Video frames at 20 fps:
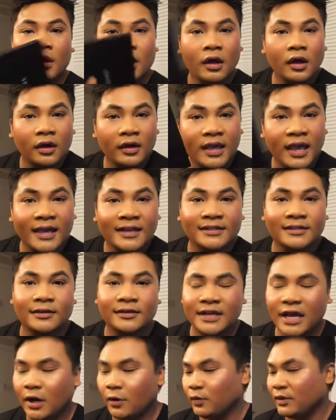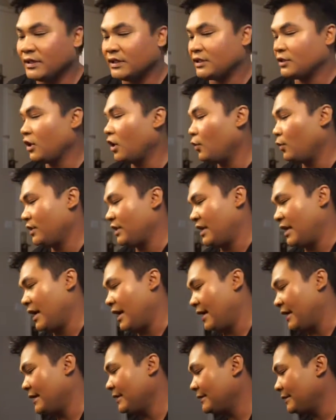Okay, so now we start with the
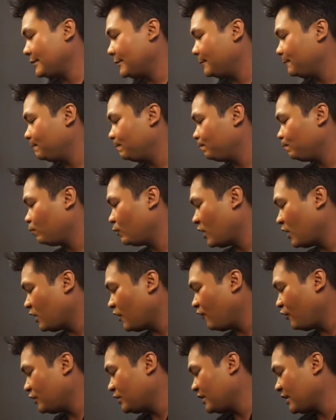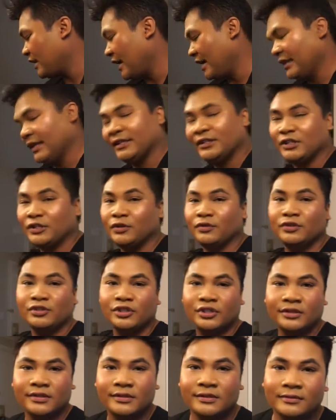eyes. The first thing I like to do is
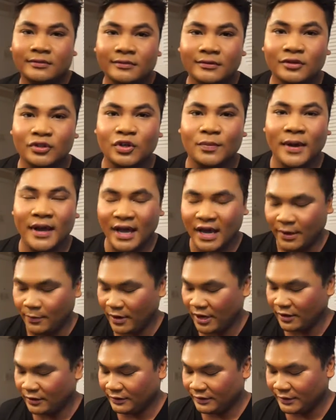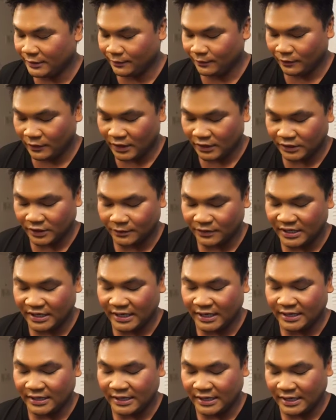just do my eyebrows. So I'm
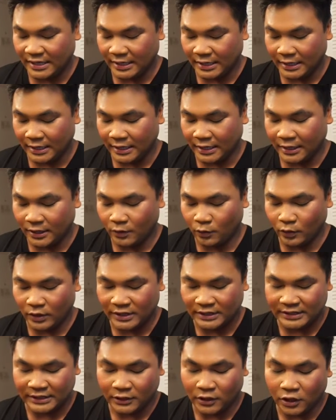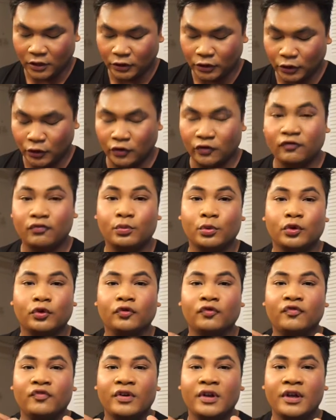taking the, what is it called? The Goof
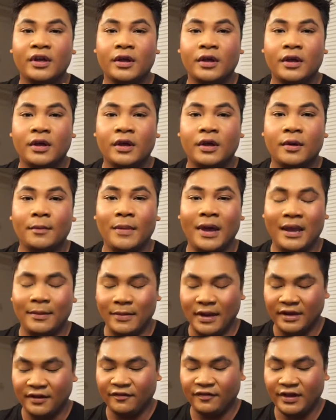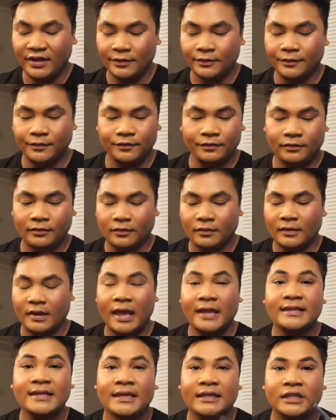Proof by Benefit.
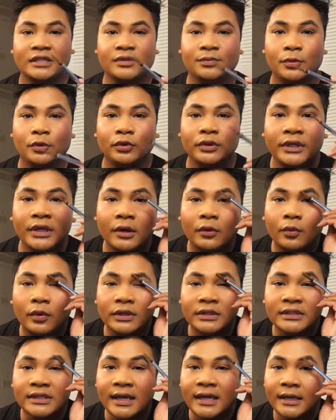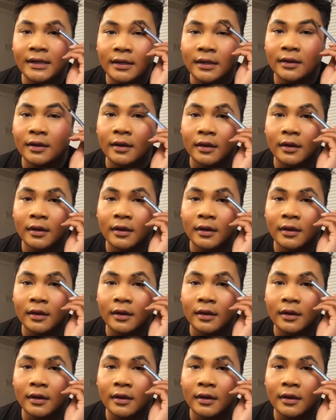I take the spoolie on one side